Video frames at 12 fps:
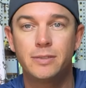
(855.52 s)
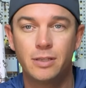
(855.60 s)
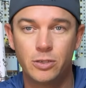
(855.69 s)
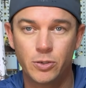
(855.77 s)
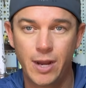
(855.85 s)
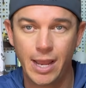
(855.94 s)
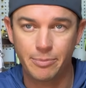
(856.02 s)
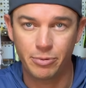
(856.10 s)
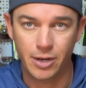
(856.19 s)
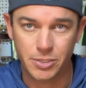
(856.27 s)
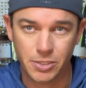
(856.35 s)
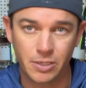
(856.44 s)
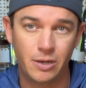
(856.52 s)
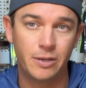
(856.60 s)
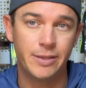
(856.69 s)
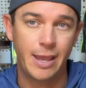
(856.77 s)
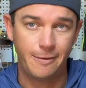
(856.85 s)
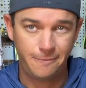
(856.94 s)
the drag pressure
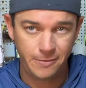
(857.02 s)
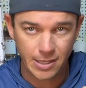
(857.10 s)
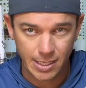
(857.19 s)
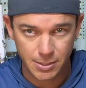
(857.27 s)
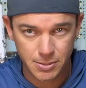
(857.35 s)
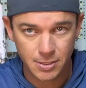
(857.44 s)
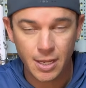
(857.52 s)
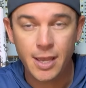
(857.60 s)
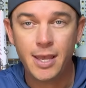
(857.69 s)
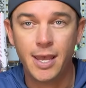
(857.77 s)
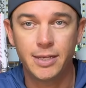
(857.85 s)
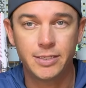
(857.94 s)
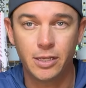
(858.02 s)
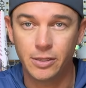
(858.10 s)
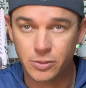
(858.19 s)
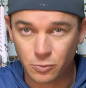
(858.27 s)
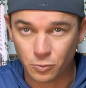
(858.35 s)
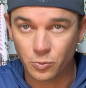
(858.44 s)
on that fish until
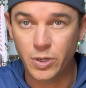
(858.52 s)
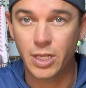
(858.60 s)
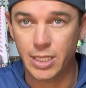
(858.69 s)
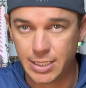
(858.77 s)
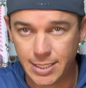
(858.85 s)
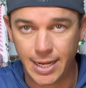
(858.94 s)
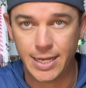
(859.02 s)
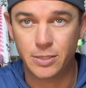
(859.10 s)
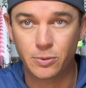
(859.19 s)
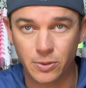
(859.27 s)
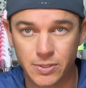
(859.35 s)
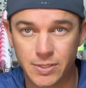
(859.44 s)
it's really tight towards